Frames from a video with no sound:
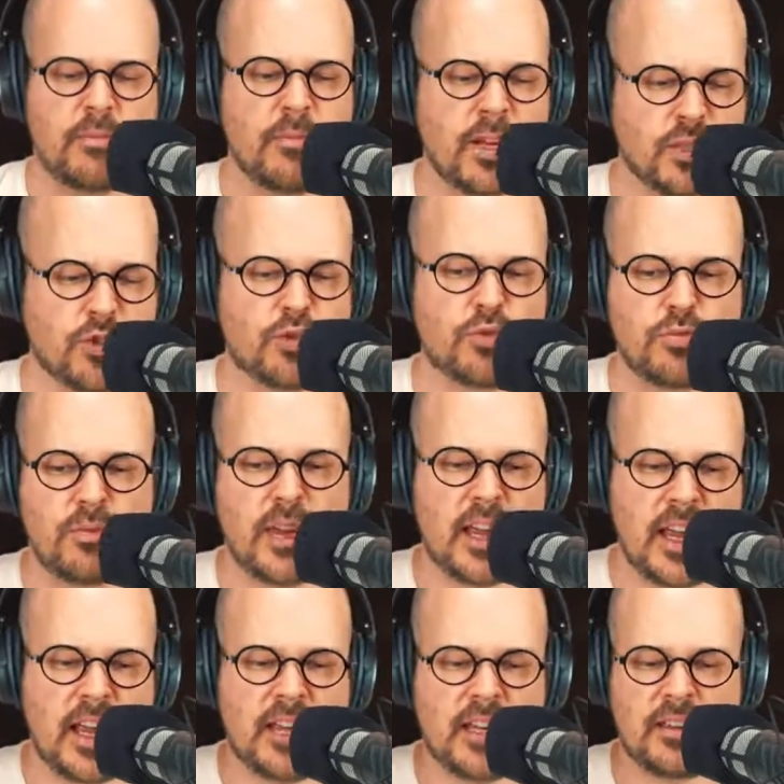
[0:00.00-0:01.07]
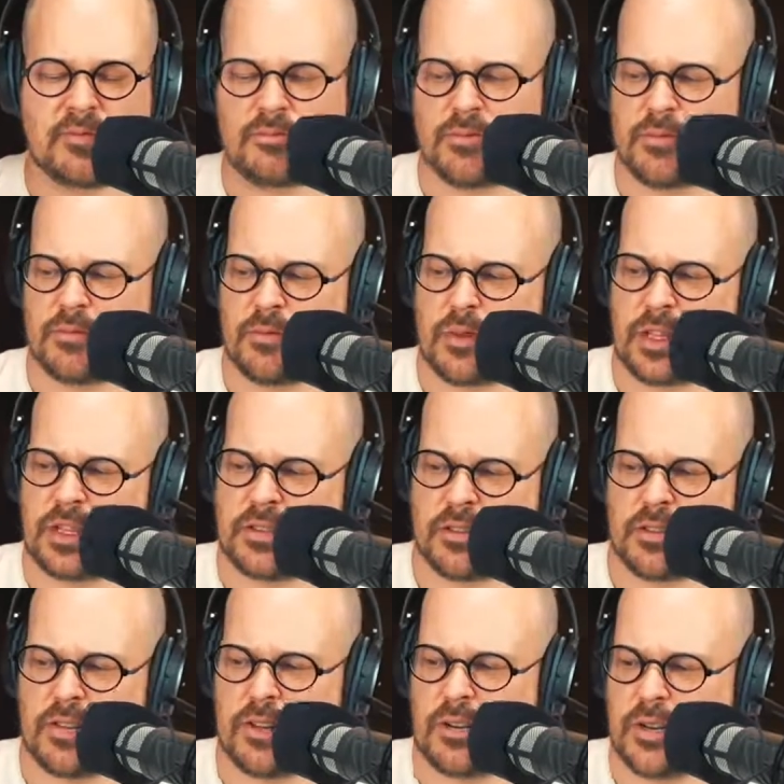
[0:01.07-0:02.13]
Zoom what is it
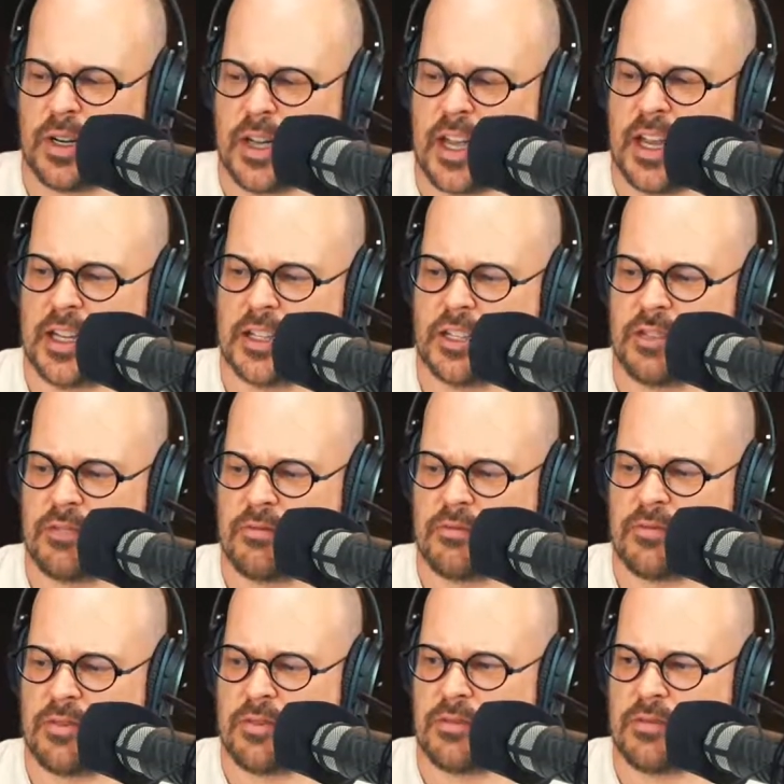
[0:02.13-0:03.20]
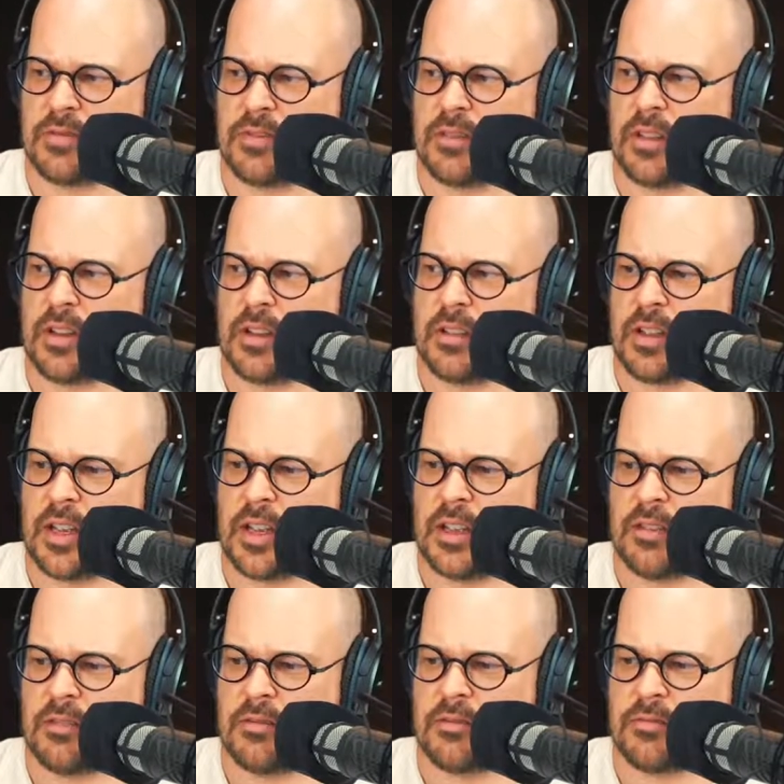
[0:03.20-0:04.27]
called,
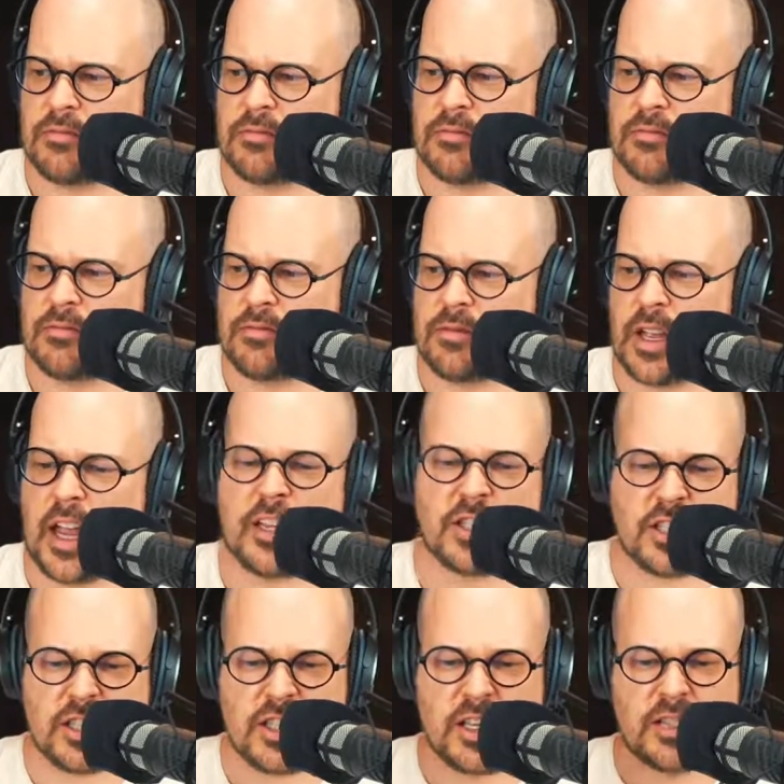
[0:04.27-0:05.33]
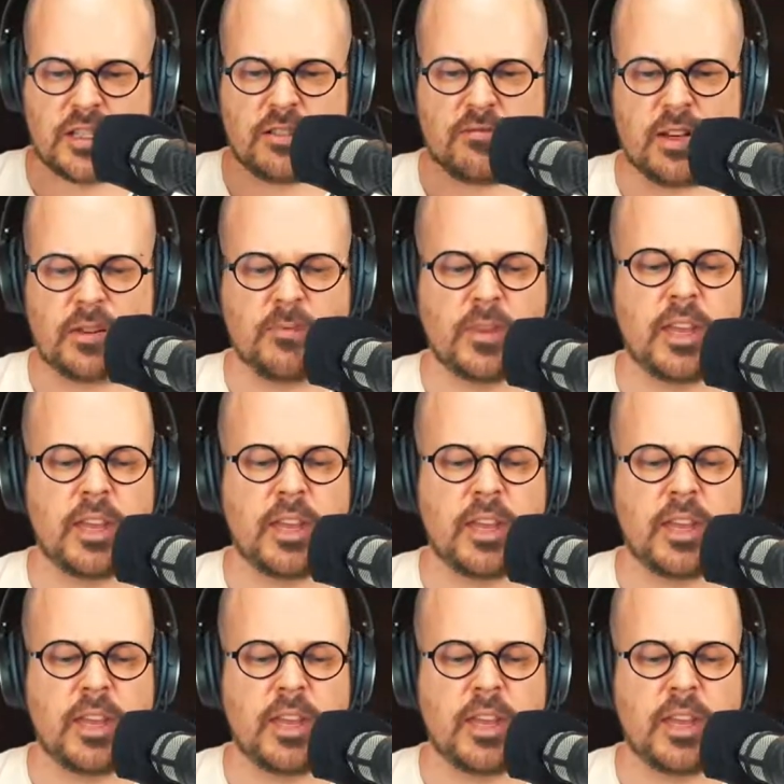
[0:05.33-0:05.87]
8.6, right?